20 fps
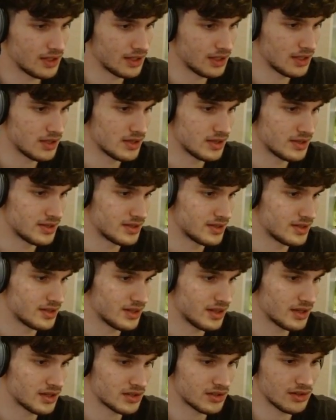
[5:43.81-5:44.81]
is
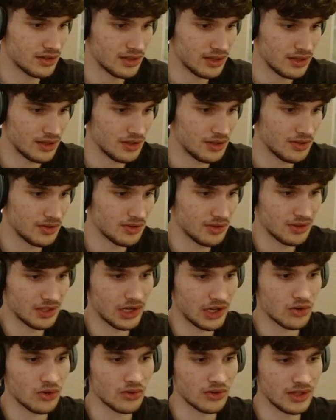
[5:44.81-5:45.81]
actually
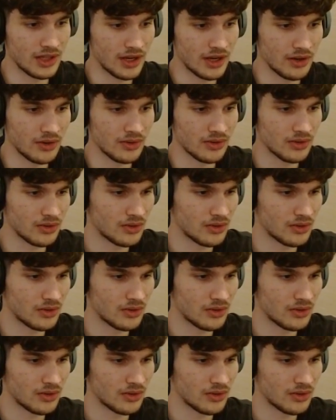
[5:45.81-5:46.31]
Darkhawk Dino,